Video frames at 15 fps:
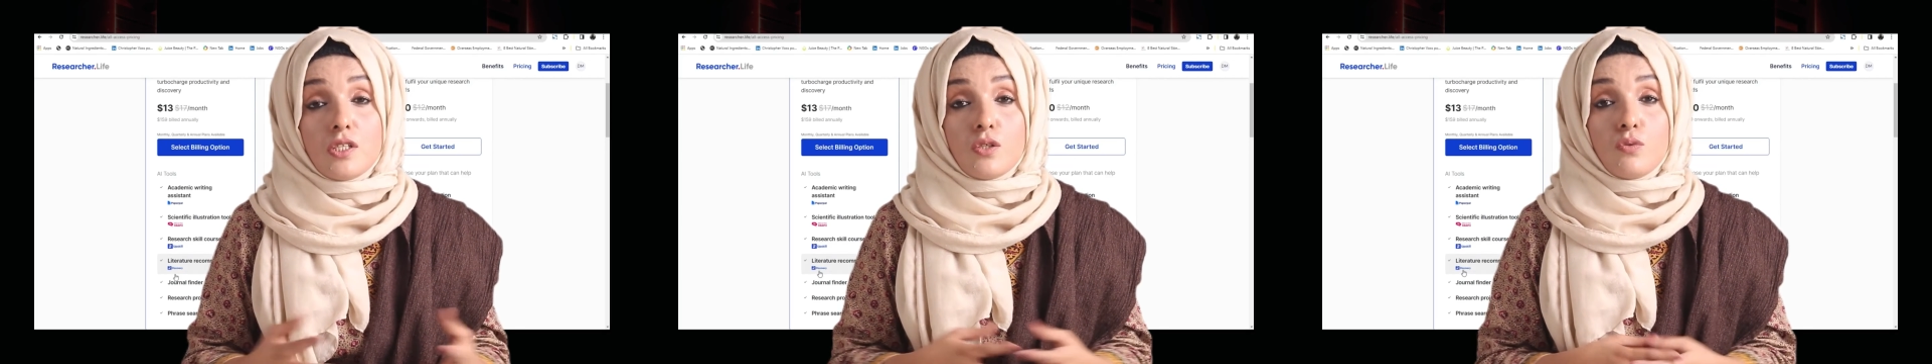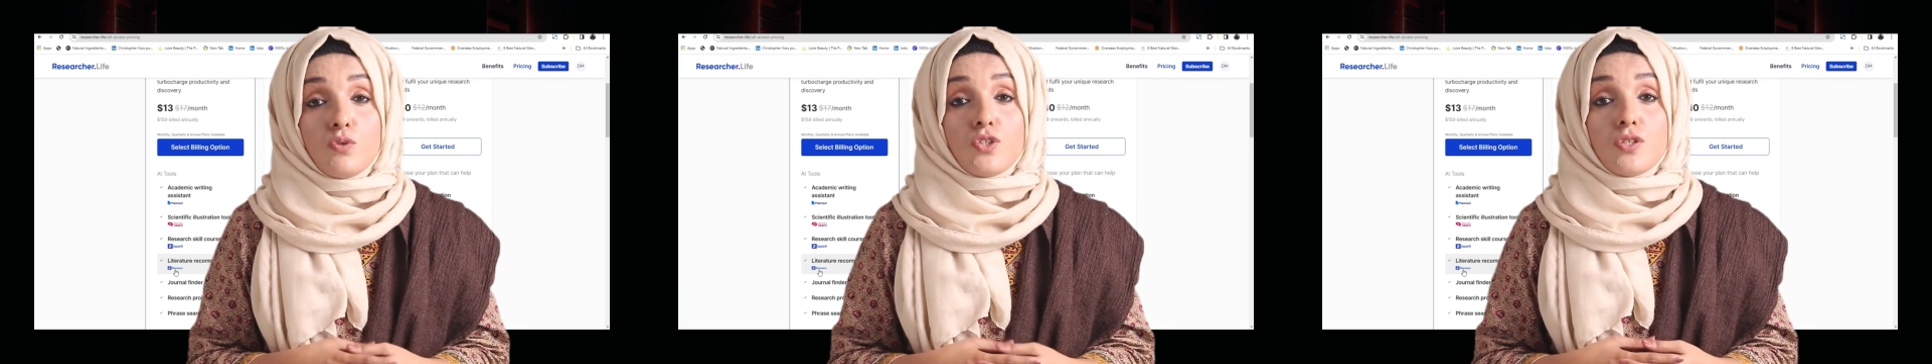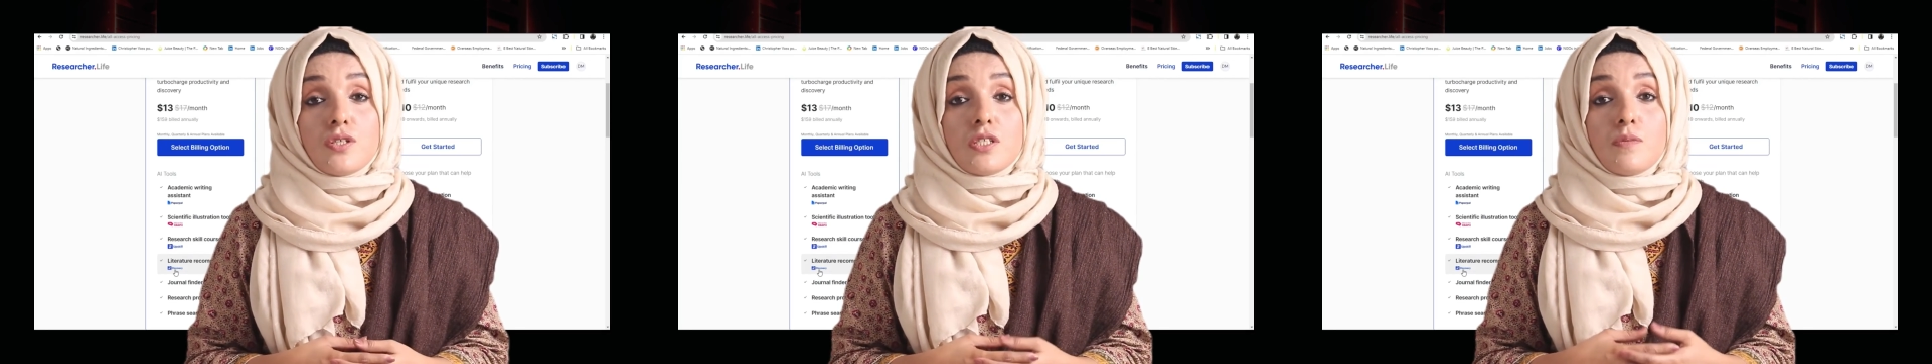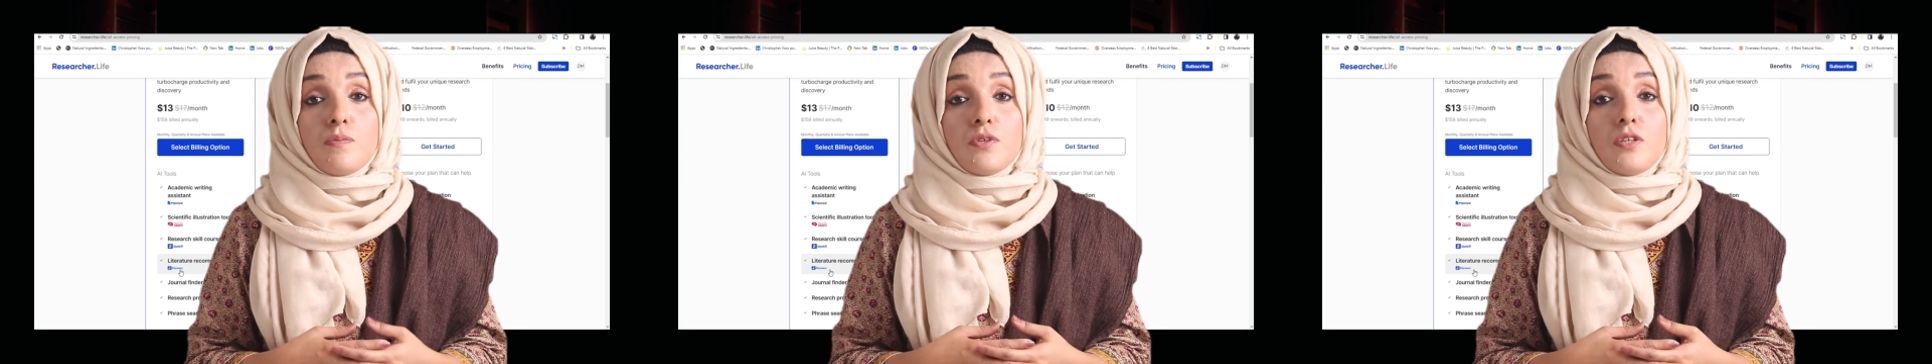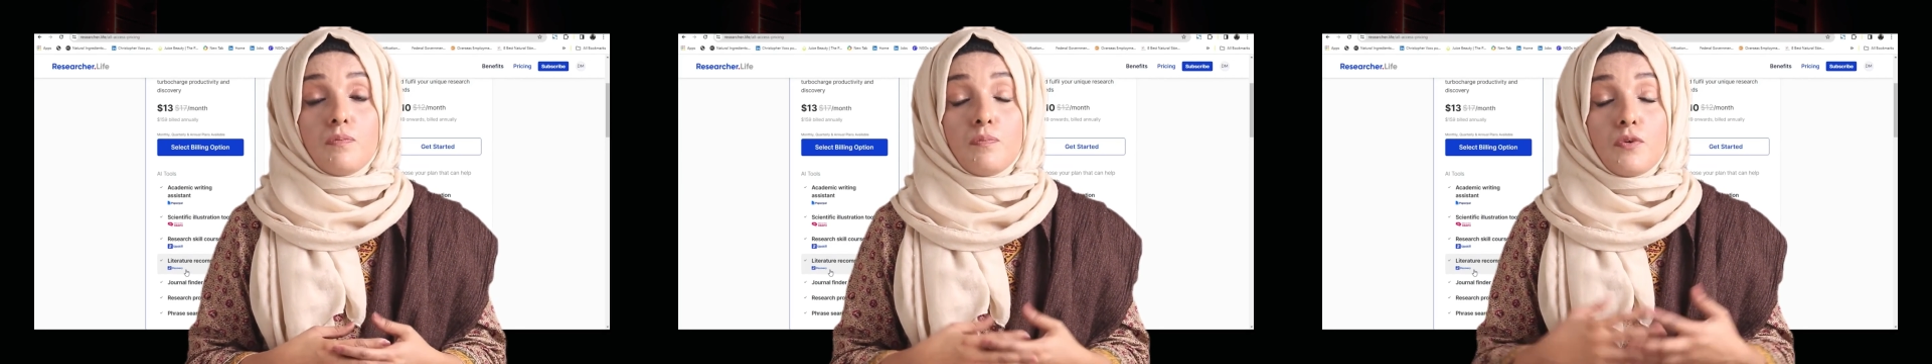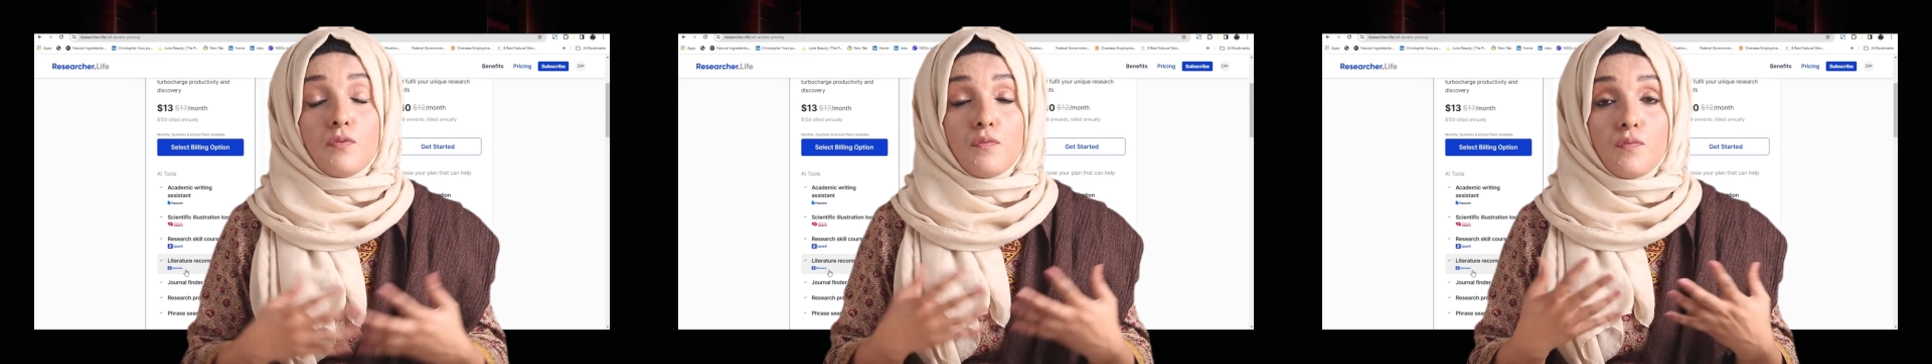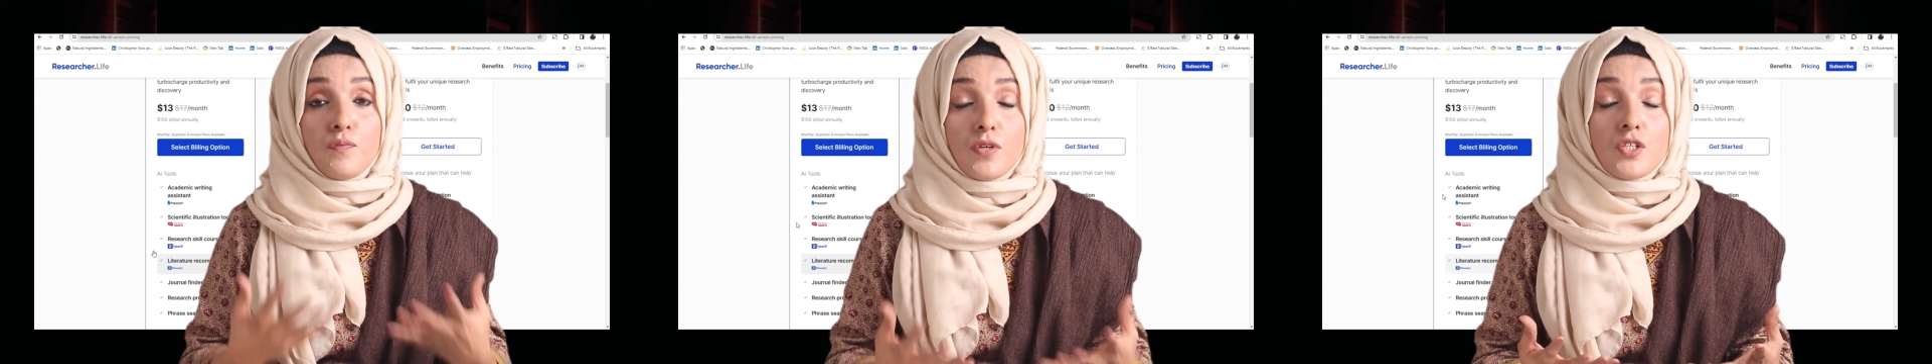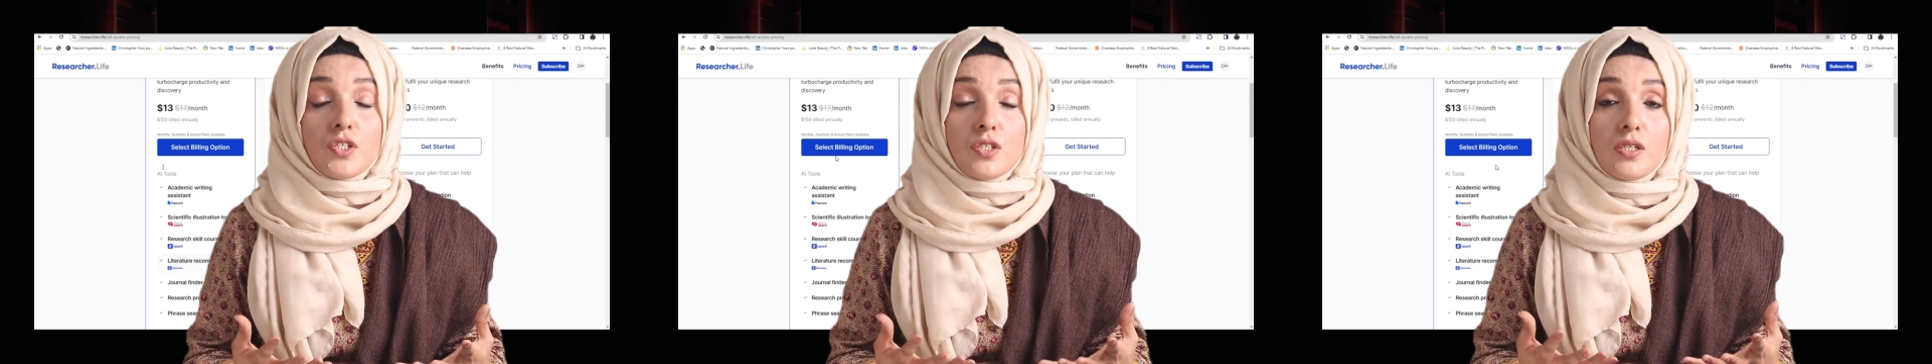solutions with the
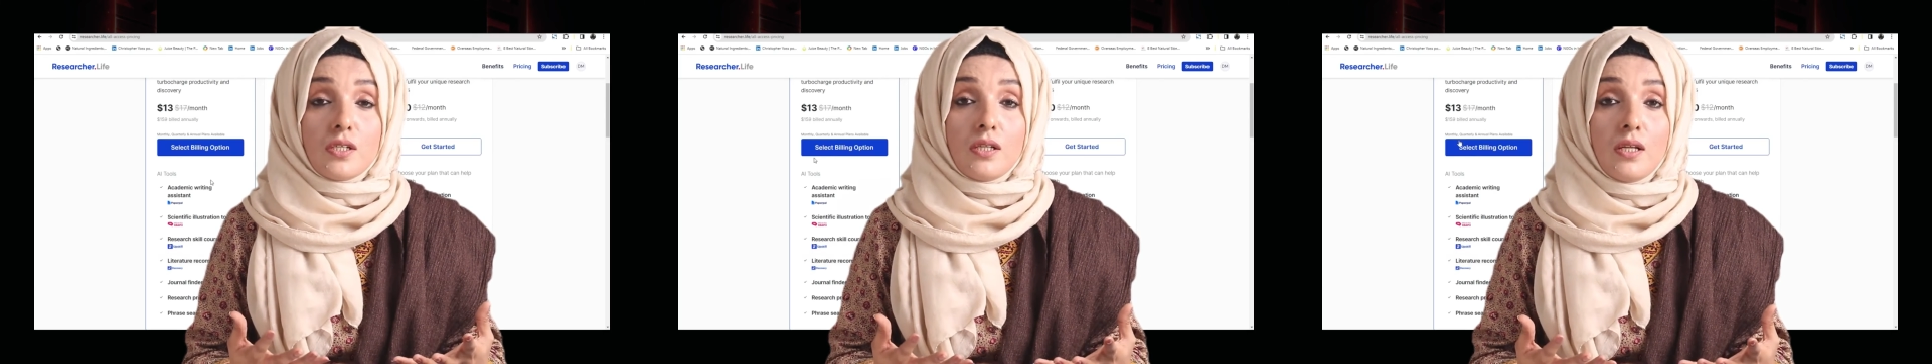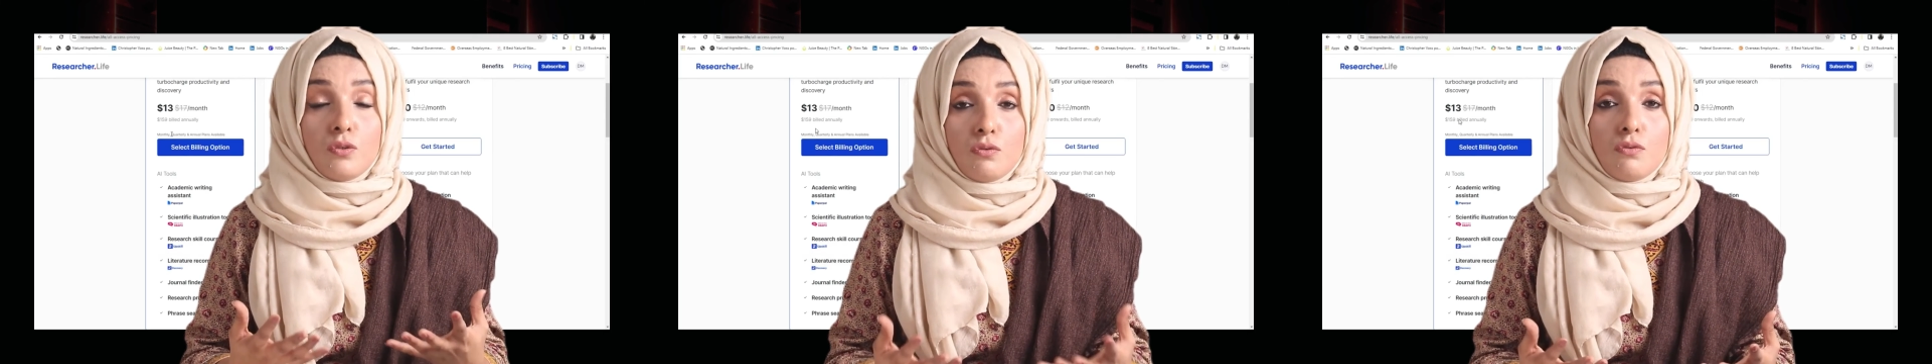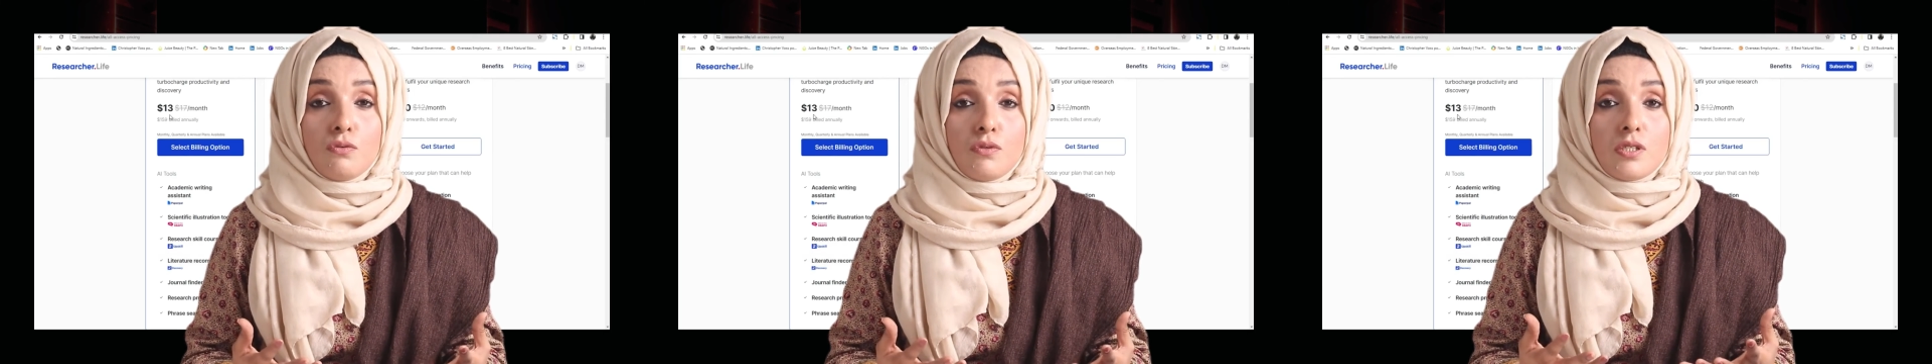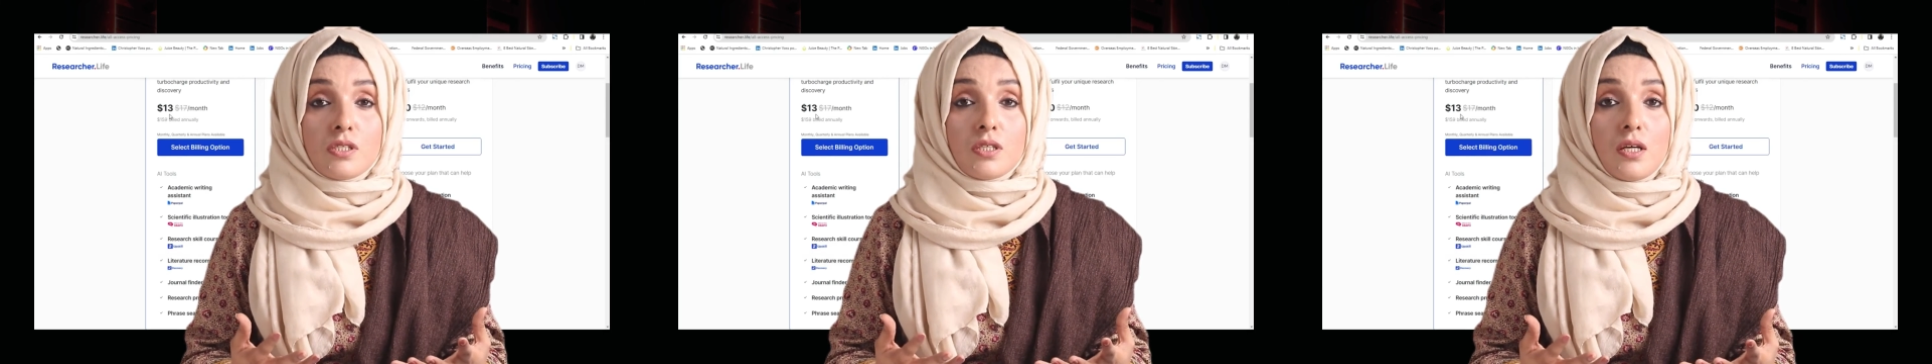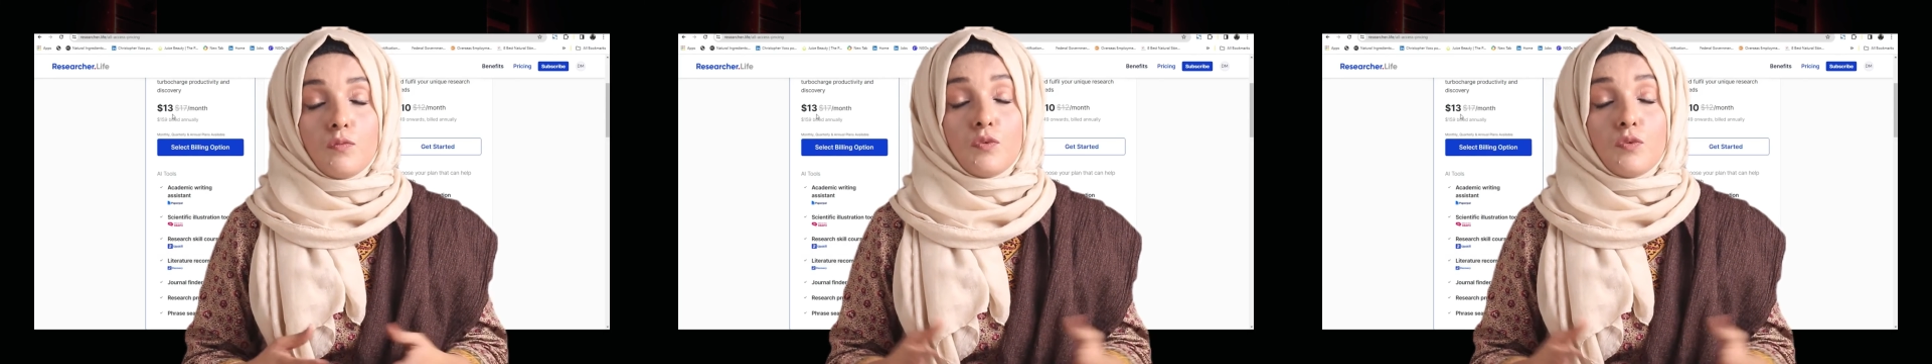professional tools